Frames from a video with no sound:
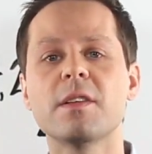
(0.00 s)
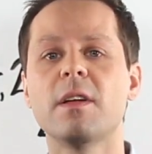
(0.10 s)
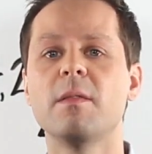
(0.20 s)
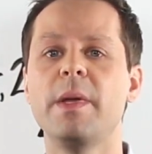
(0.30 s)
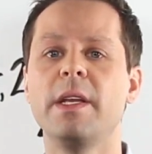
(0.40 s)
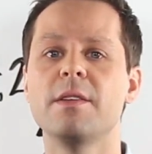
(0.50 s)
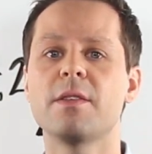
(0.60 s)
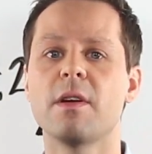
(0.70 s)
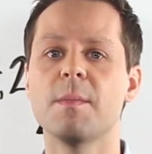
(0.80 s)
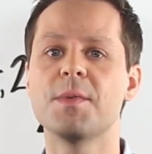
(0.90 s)
it all mean in
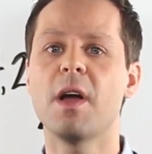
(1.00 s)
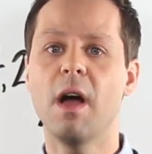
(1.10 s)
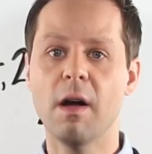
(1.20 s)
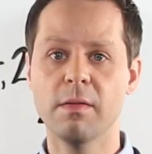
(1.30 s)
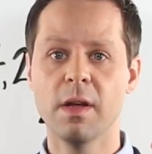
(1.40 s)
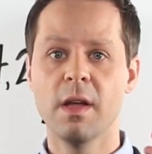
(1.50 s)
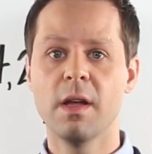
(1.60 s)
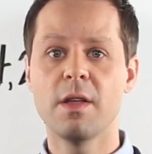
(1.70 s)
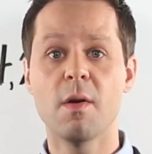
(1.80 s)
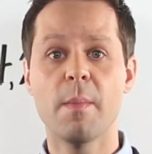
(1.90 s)
terms of
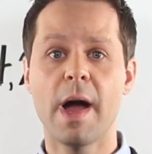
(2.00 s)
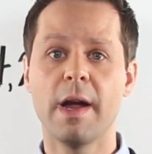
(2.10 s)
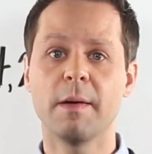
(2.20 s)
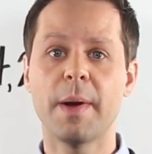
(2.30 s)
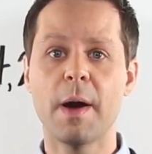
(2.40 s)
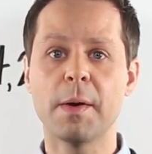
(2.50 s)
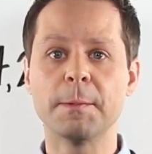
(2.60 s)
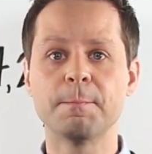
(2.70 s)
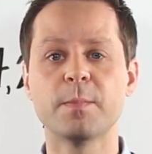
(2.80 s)
your buying power?